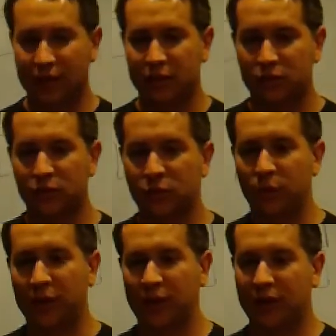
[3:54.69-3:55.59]
Get
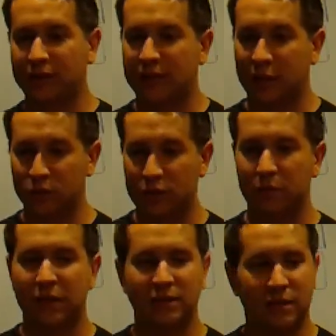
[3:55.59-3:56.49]
to a style
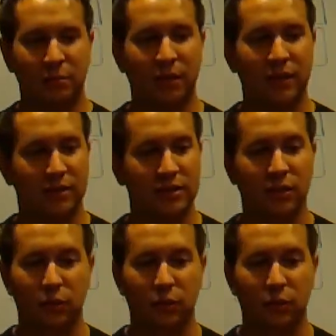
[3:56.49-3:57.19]
sheet-based template because it